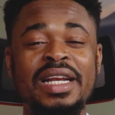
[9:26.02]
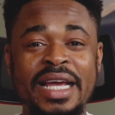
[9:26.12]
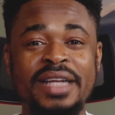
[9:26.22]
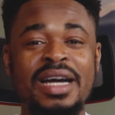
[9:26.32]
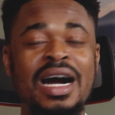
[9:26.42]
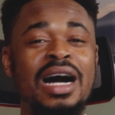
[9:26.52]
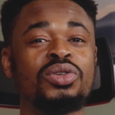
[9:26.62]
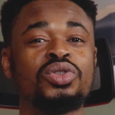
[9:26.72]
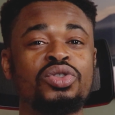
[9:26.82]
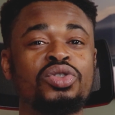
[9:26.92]
learn
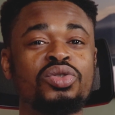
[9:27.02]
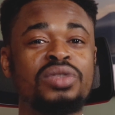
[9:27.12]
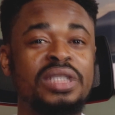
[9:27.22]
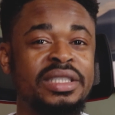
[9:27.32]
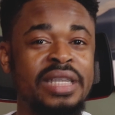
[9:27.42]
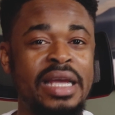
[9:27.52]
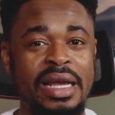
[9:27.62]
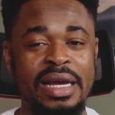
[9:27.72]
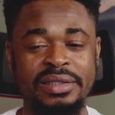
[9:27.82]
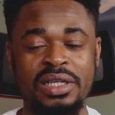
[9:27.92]
how to use these
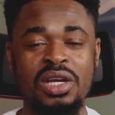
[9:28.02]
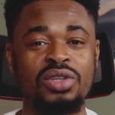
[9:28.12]
AIs.